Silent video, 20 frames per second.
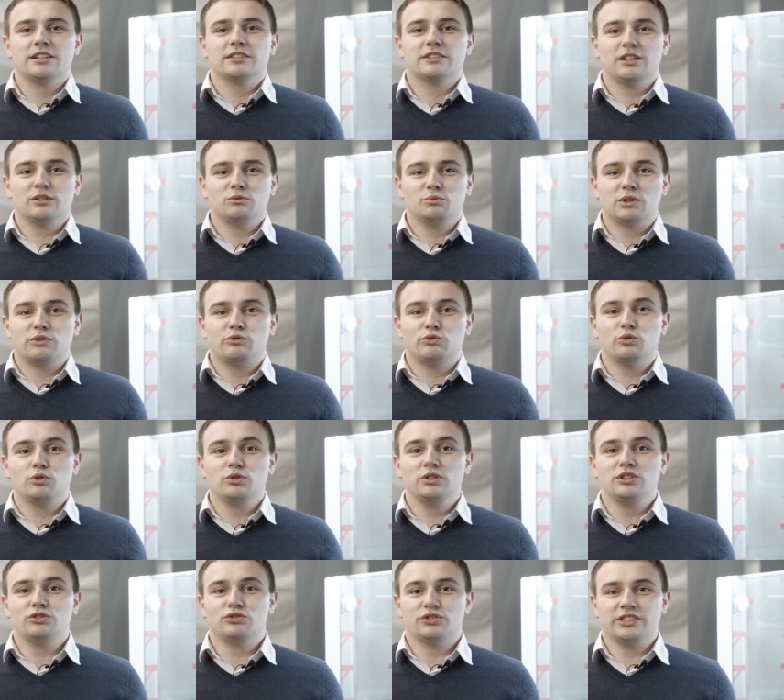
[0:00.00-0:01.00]
that will
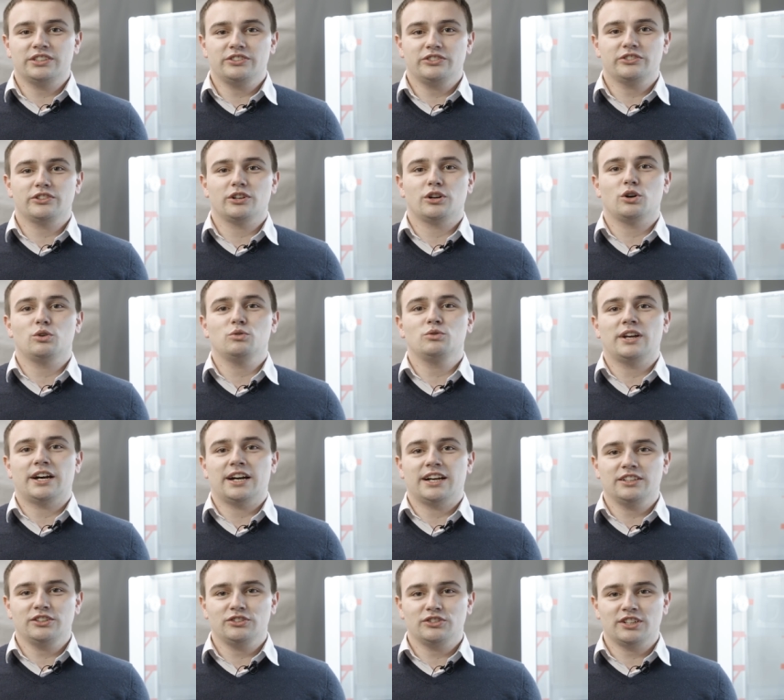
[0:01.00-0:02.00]
fully rinse the whole
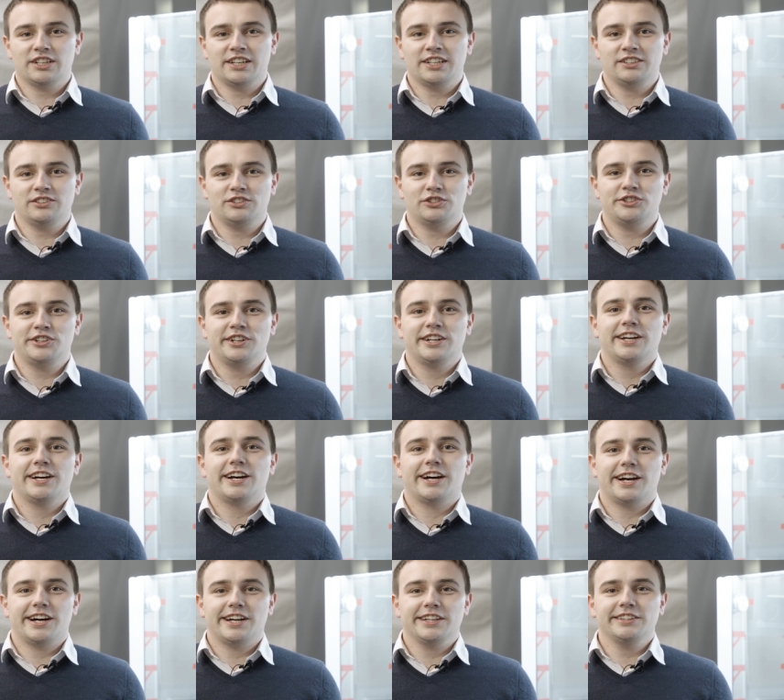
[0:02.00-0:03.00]
isolator
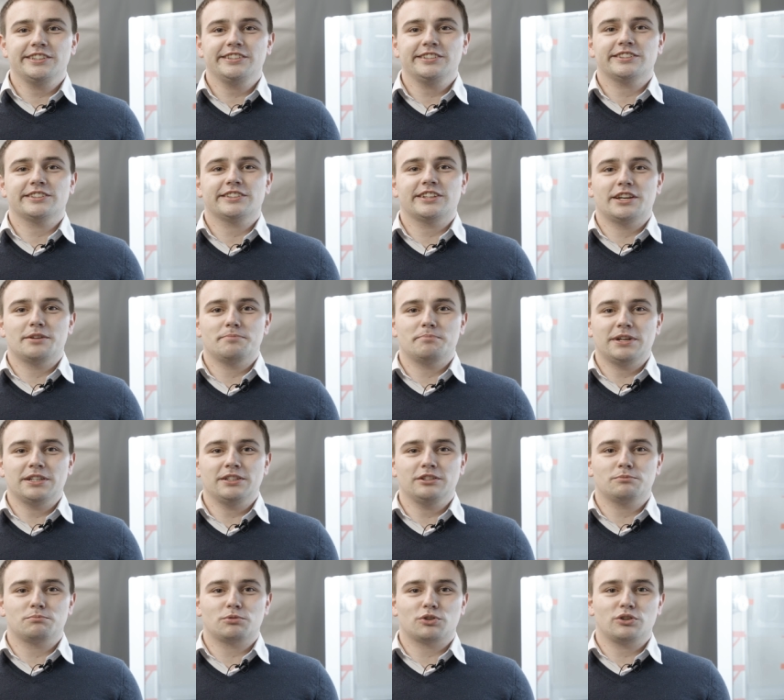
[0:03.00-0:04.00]
and the
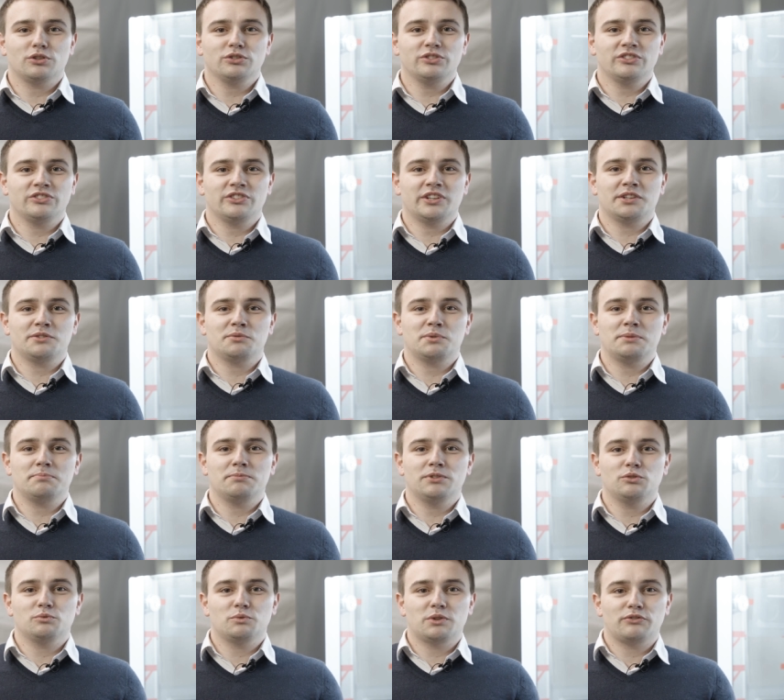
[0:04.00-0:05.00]
embedded process
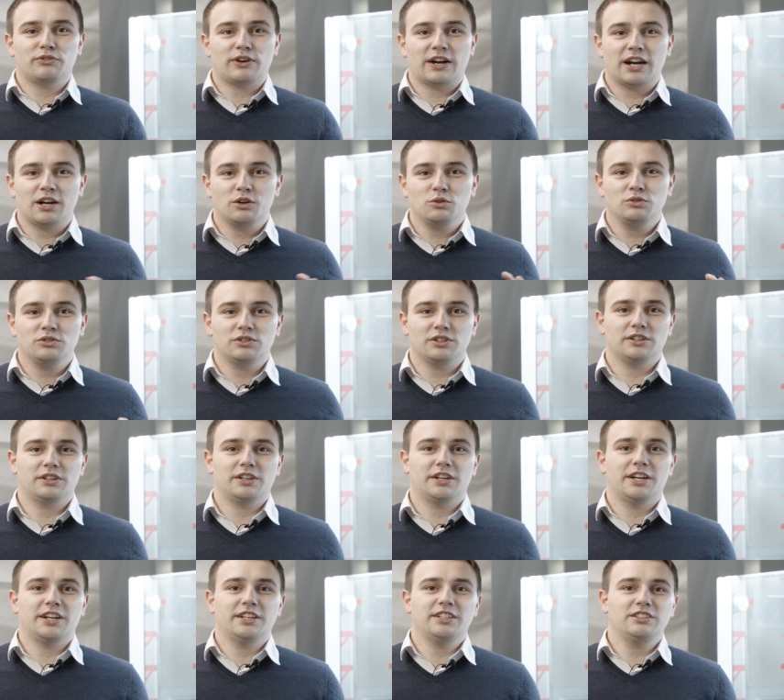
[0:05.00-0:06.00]
equipment without
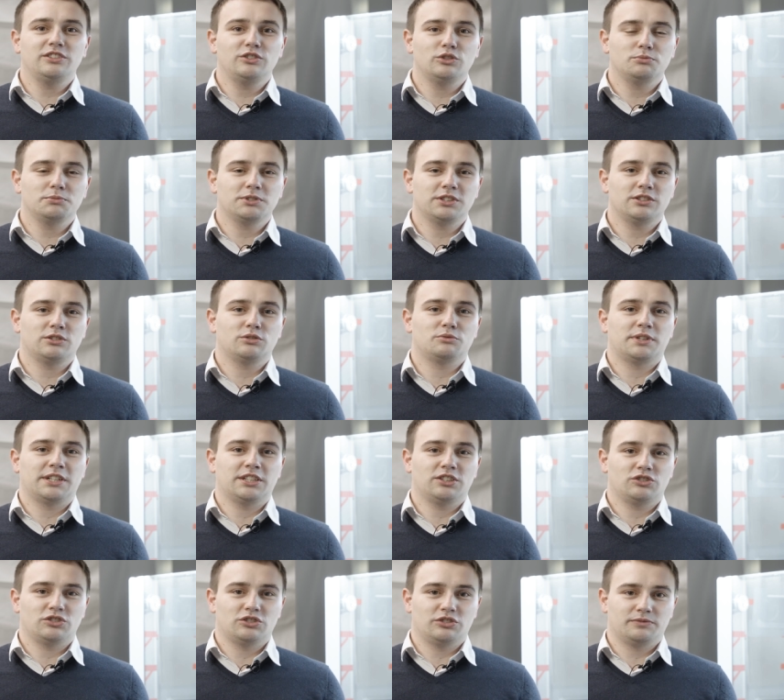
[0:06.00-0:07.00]
any human
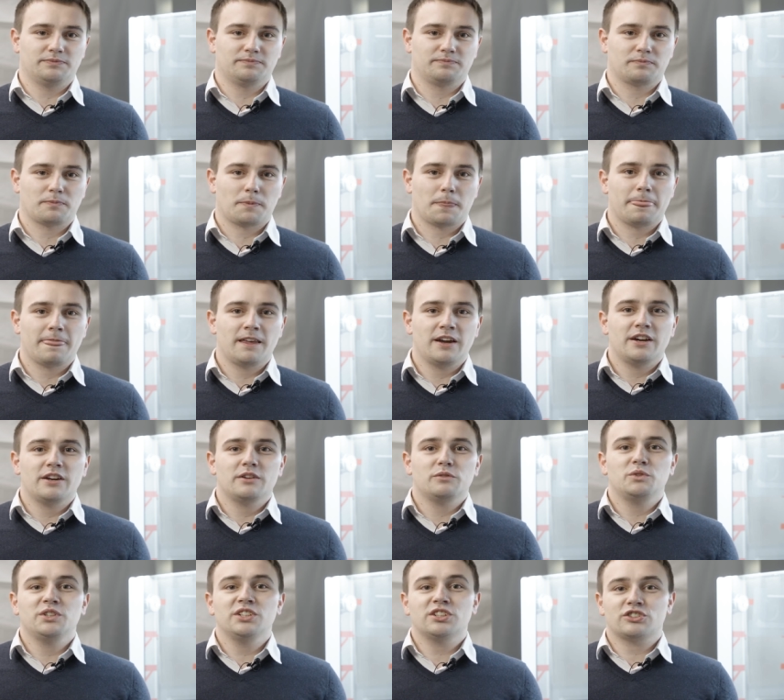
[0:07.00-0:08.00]
intervention.
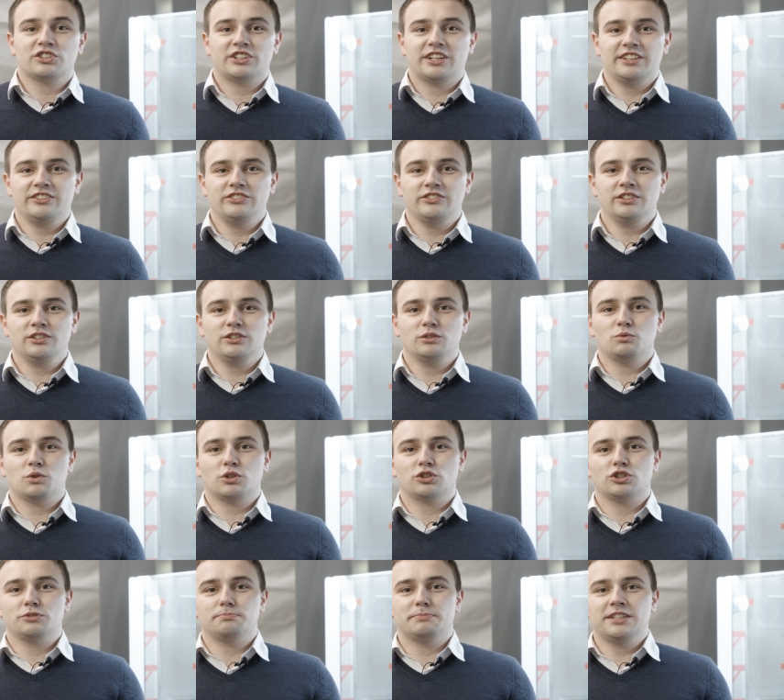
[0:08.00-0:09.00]
We are testing the
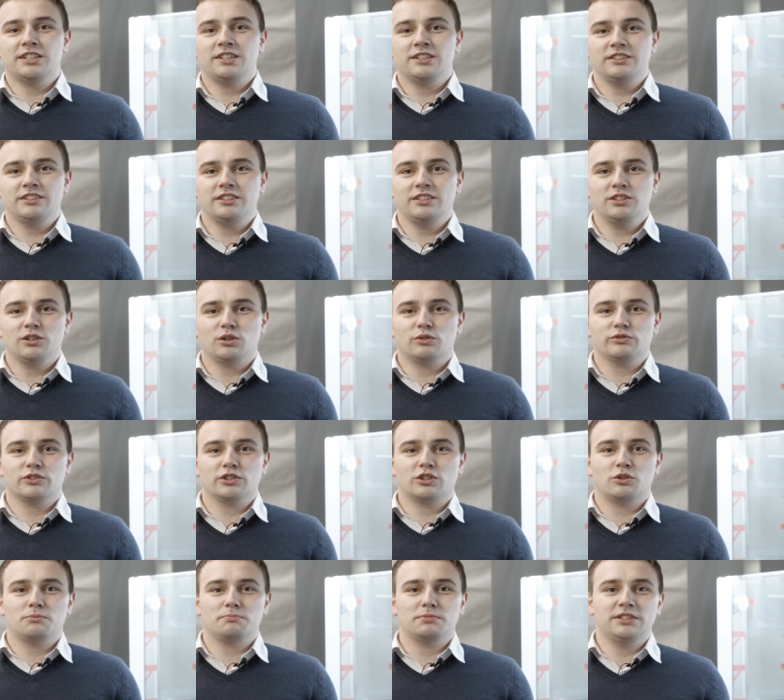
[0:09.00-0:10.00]
washability of
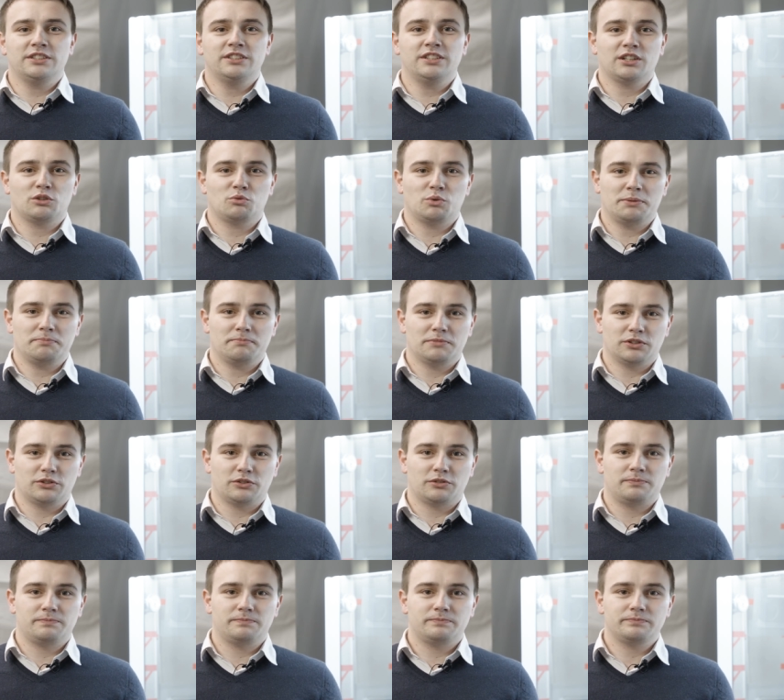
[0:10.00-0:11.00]
the complete equipment.